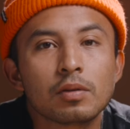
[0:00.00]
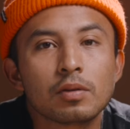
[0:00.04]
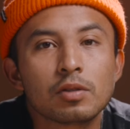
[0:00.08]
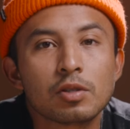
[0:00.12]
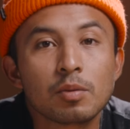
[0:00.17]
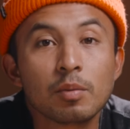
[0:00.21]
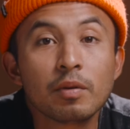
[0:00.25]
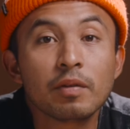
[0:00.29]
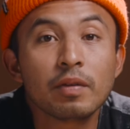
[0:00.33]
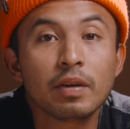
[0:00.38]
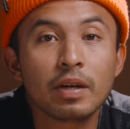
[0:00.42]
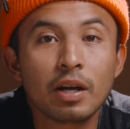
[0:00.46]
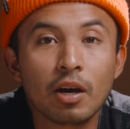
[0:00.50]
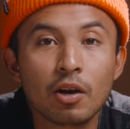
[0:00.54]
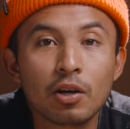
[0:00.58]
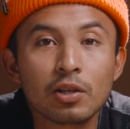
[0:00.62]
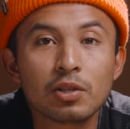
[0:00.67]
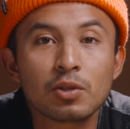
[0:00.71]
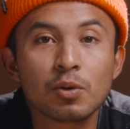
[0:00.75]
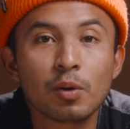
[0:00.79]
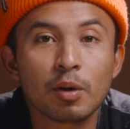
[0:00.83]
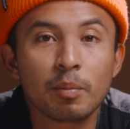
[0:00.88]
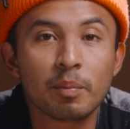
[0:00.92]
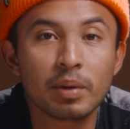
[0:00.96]
So moving on
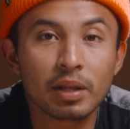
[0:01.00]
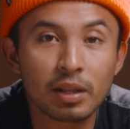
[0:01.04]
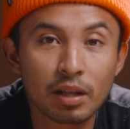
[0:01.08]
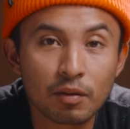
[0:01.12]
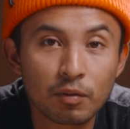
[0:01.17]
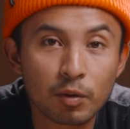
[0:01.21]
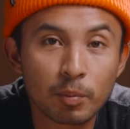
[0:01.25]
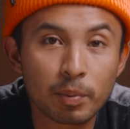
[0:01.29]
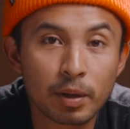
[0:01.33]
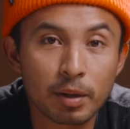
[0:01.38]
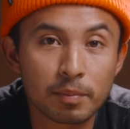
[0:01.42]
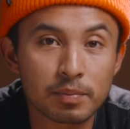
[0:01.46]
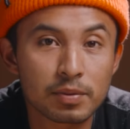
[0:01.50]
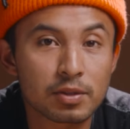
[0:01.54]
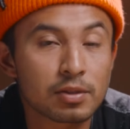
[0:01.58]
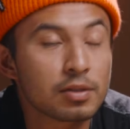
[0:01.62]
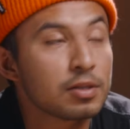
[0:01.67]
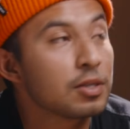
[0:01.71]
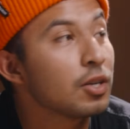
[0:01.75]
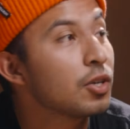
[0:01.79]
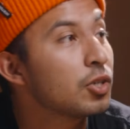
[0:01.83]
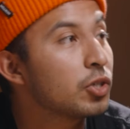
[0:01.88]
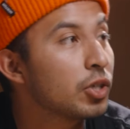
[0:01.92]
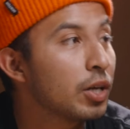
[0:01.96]
to our mid-level pumps,
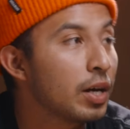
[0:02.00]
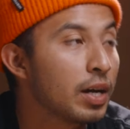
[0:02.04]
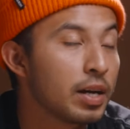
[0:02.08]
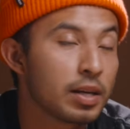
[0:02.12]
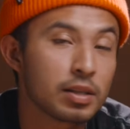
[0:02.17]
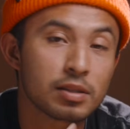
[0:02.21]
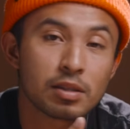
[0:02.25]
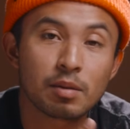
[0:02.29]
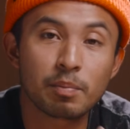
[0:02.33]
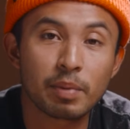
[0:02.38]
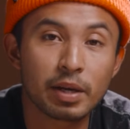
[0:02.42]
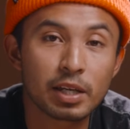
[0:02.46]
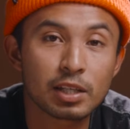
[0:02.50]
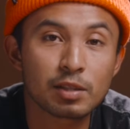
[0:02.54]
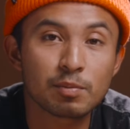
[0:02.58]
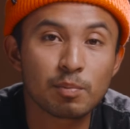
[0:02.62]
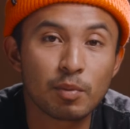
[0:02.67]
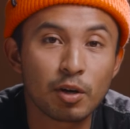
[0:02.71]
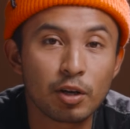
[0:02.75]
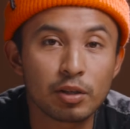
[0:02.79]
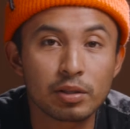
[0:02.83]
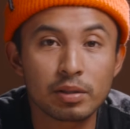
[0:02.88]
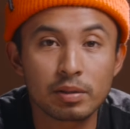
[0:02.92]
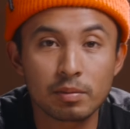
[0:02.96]
such as the
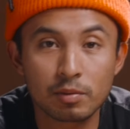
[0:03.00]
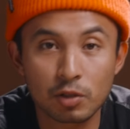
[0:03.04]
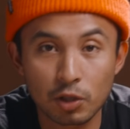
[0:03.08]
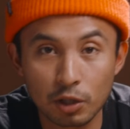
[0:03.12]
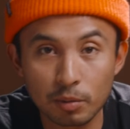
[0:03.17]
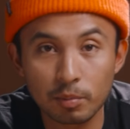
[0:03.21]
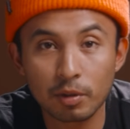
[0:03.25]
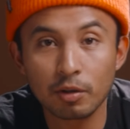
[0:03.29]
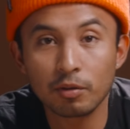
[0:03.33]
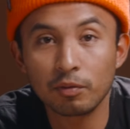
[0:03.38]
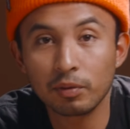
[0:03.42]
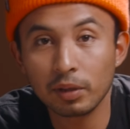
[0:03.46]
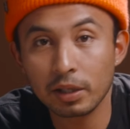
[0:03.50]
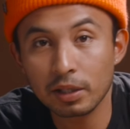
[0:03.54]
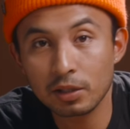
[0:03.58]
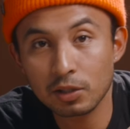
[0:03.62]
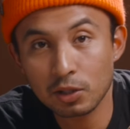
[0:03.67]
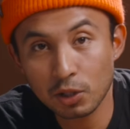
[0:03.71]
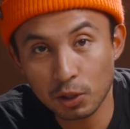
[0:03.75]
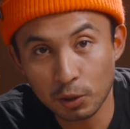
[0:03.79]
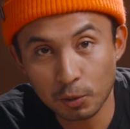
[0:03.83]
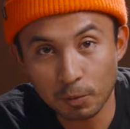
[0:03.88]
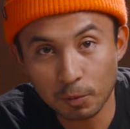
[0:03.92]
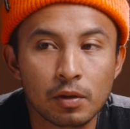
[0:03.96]
Bikesmart Turboflate
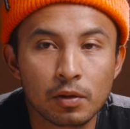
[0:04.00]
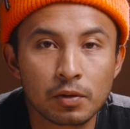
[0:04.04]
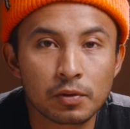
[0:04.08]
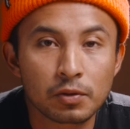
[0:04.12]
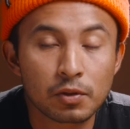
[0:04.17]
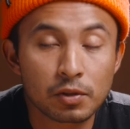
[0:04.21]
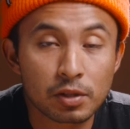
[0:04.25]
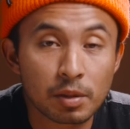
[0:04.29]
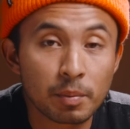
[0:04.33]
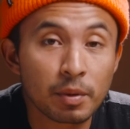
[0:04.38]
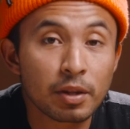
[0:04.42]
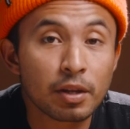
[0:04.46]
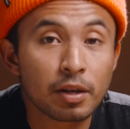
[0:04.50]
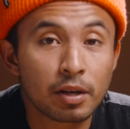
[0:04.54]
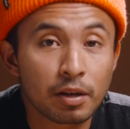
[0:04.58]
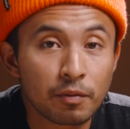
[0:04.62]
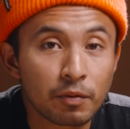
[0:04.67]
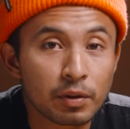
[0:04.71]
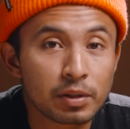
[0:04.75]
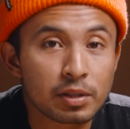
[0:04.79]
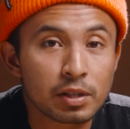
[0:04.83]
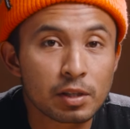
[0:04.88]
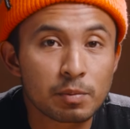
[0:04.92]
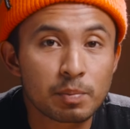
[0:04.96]
2. So some of the
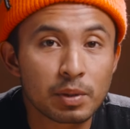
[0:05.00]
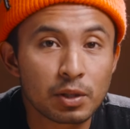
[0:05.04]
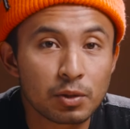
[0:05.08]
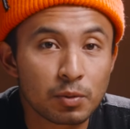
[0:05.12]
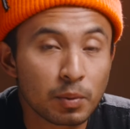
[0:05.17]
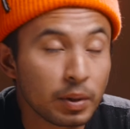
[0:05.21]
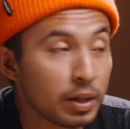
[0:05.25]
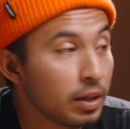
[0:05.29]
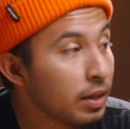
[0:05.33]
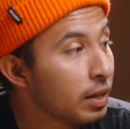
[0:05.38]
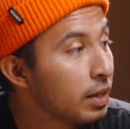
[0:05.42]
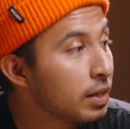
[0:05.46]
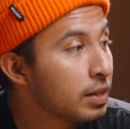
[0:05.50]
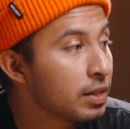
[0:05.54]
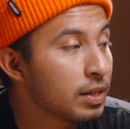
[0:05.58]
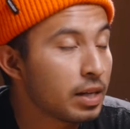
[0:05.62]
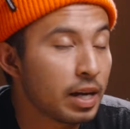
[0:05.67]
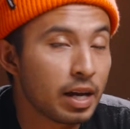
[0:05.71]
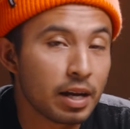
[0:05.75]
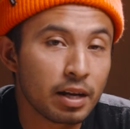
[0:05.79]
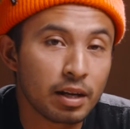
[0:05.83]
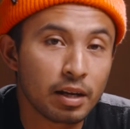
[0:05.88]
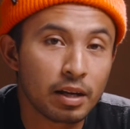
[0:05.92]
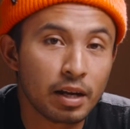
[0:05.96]
differences between this
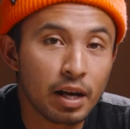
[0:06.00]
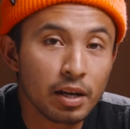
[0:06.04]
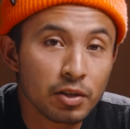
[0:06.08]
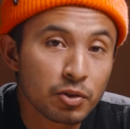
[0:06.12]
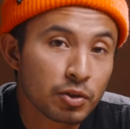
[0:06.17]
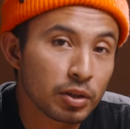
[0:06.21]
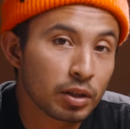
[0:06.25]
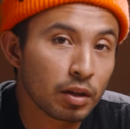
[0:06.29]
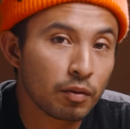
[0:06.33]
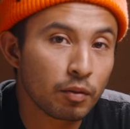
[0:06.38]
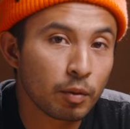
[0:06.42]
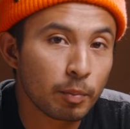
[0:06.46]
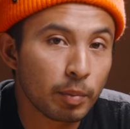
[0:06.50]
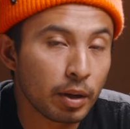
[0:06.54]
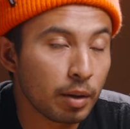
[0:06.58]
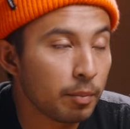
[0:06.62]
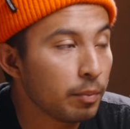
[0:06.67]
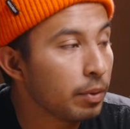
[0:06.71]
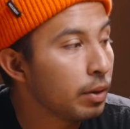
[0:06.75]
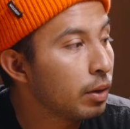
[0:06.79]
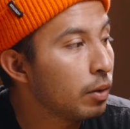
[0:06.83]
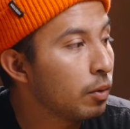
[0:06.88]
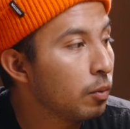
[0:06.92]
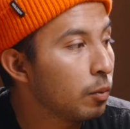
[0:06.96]
and an entry-level
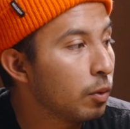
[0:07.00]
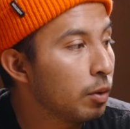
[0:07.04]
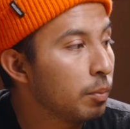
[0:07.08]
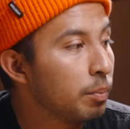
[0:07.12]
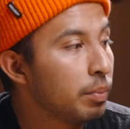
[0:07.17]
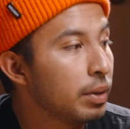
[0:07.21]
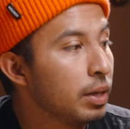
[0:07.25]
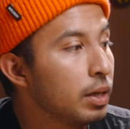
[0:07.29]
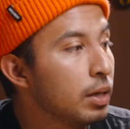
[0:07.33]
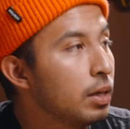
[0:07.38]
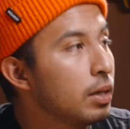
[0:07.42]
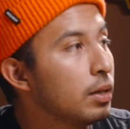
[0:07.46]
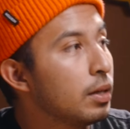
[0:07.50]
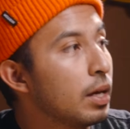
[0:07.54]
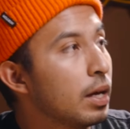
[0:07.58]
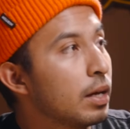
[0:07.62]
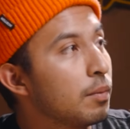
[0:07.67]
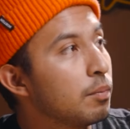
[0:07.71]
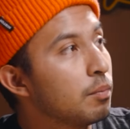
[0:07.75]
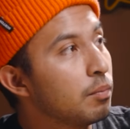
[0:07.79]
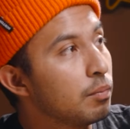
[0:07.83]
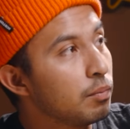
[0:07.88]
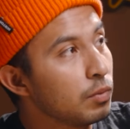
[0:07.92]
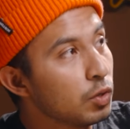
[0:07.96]
pump would be
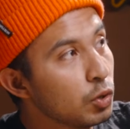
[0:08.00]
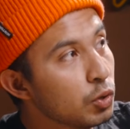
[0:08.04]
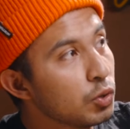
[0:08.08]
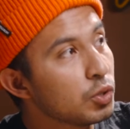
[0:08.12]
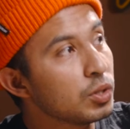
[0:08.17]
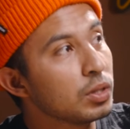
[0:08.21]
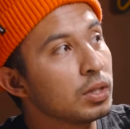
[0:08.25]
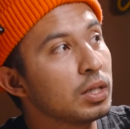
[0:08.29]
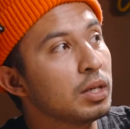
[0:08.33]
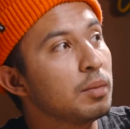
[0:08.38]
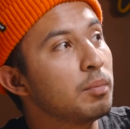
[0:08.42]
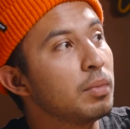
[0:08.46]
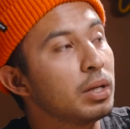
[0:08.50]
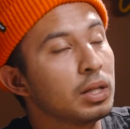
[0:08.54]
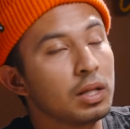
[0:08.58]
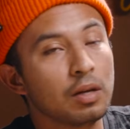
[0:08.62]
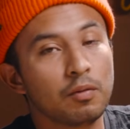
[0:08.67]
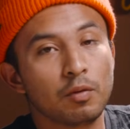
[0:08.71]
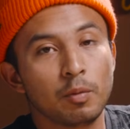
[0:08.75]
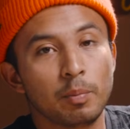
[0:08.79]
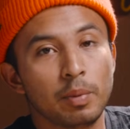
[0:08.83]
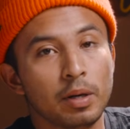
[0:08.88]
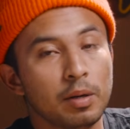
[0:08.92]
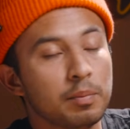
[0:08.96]
that usually
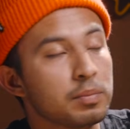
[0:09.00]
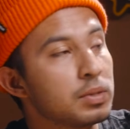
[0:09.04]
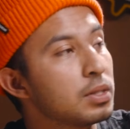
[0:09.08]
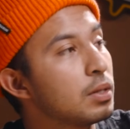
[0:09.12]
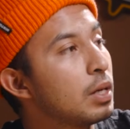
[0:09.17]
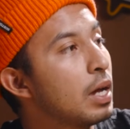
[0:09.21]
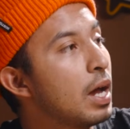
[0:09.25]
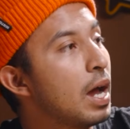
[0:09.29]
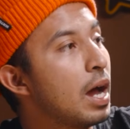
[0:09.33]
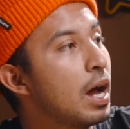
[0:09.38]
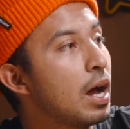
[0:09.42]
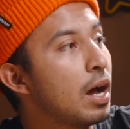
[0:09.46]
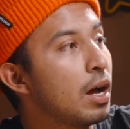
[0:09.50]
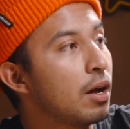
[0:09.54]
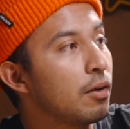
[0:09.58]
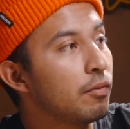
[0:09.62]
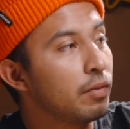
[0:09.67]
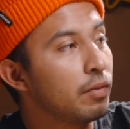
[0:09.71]
mid-level pumps have